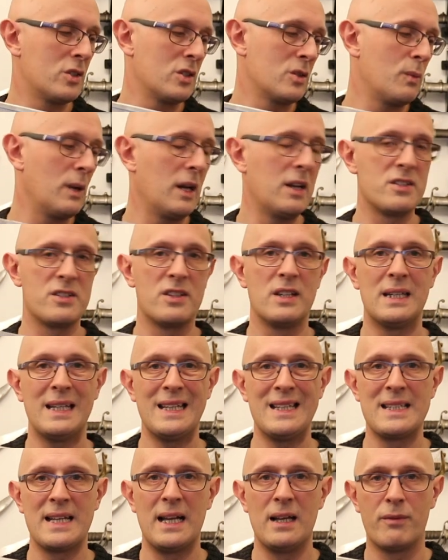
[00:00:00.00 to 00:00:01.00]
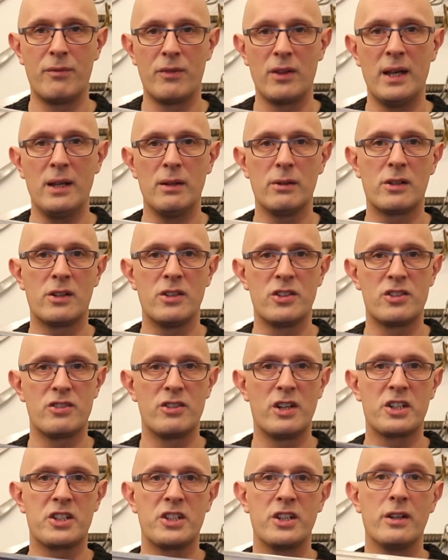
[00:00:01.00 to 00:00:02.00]
as well as the detail of the hilt
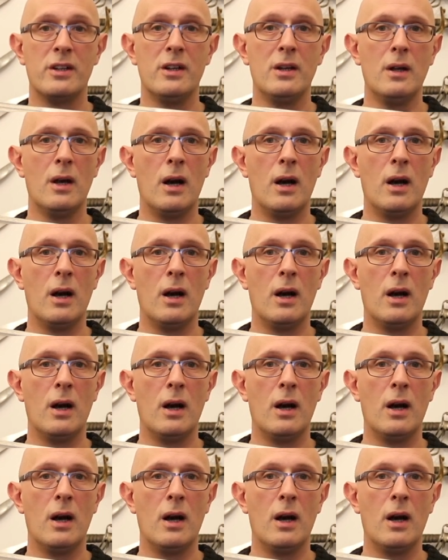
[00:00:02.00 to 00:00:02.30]
construction,